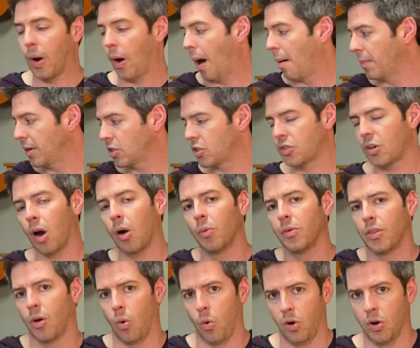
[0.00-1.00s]
I'm going to start with
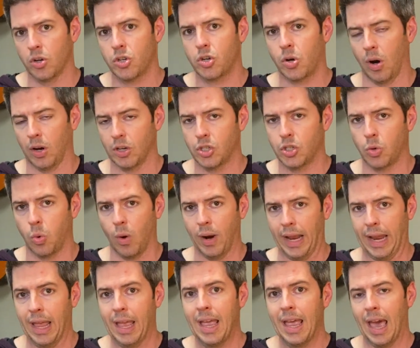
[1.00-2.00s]
the Orange Crush 20
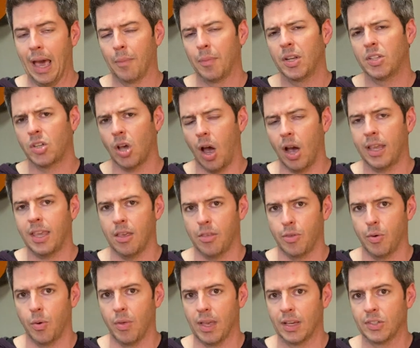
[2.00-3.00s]
I'm going to talk you
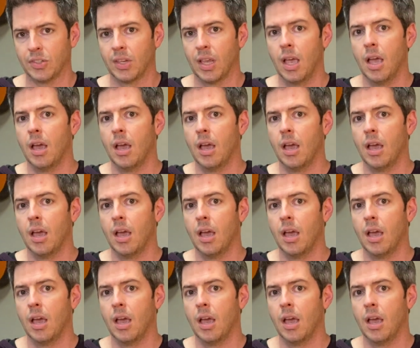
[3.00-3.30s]
through this.